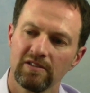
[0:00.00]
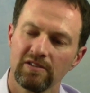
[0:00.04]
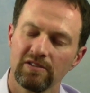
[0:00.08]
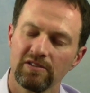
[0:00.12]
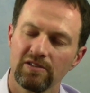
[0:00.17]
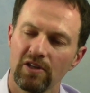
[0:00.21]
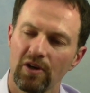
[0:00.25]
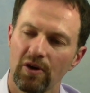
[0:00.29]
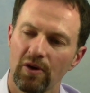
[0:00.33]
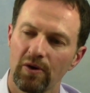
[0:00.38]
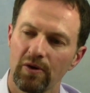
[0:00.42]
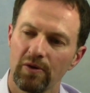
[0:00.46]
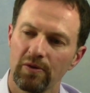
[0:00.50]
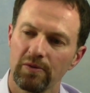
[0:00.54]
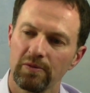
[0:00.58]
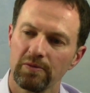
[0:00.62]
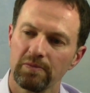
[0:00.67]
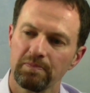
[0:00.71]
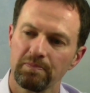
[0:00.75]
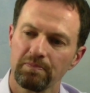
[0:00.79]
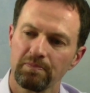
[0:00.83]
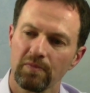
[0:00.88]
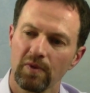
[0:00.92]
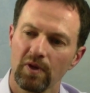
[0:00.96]

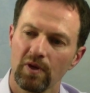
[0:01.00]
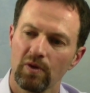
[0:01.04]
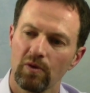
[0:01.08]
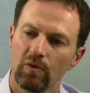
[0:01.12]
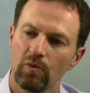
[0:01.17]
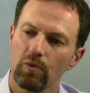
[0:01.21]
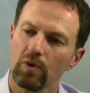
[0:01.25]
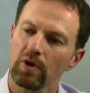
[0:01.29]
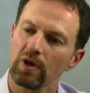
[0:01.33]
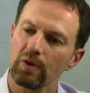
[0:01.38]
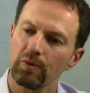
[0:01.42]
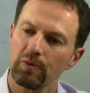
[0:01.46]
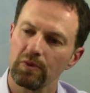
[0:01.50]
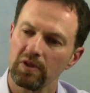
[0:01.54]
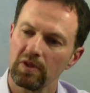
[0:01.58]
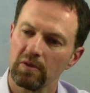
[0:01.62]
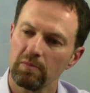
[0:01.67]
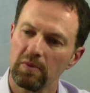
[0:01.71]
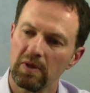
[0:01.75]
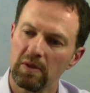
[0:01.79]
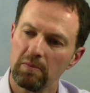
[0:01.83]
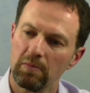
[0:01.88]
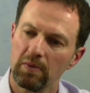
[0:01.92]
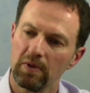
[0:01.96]
So work with
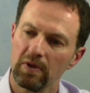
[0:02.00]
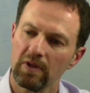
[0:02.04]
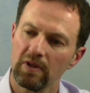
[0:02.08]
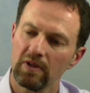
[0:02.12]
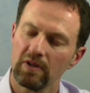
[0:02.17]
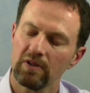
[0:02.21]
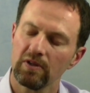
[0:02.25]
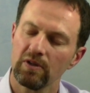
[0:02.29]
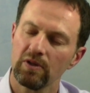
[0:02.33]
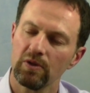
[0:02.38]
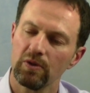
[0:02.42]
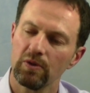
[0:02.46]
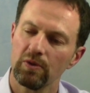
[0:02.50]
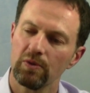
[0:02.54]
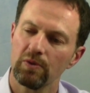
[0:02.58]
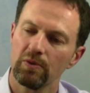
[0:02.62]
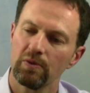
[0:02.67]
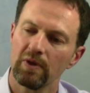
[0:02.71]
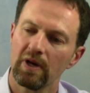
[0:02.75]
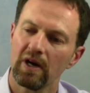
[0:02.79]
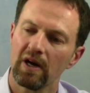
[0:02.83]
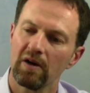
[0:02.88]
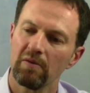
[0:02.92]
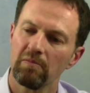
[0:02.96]
the people
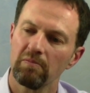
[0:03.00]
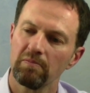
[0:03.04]
who